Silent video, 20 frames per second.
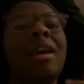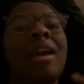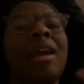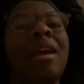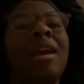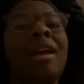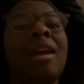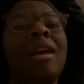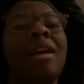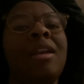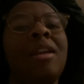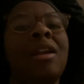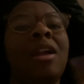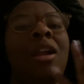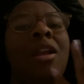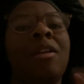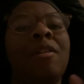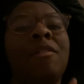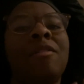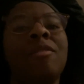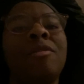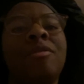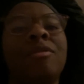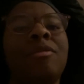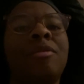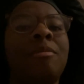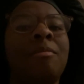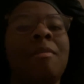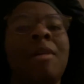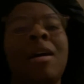and all of
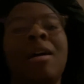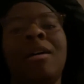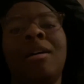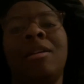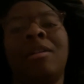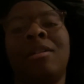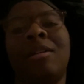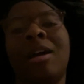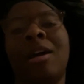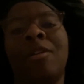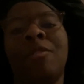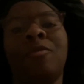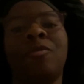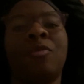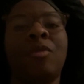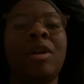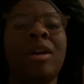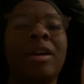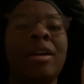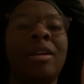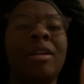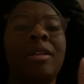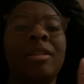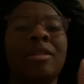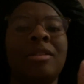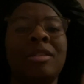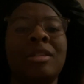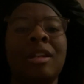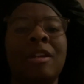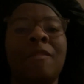our, our
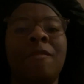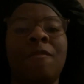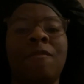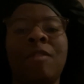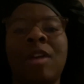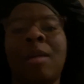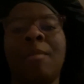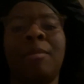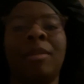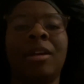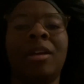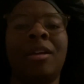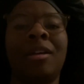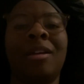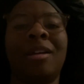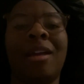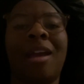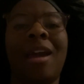friends and family,